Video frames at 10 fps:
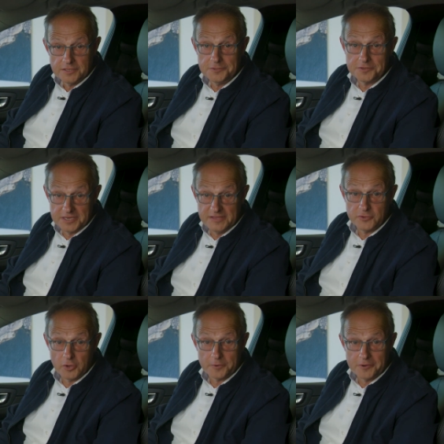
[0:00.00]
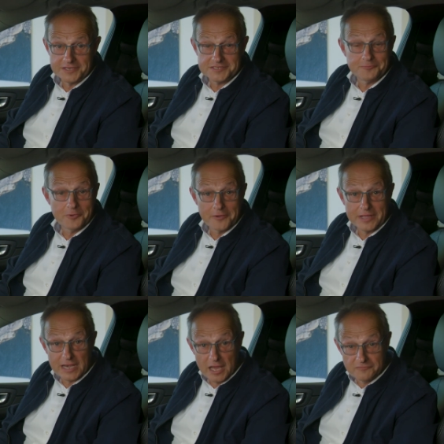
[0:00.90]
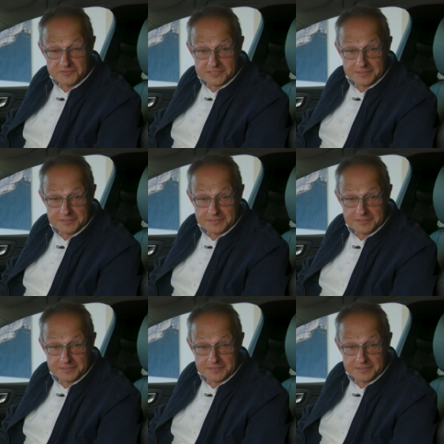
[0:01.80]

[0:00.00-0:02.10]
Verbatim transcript: You can even operate it wearing gloves.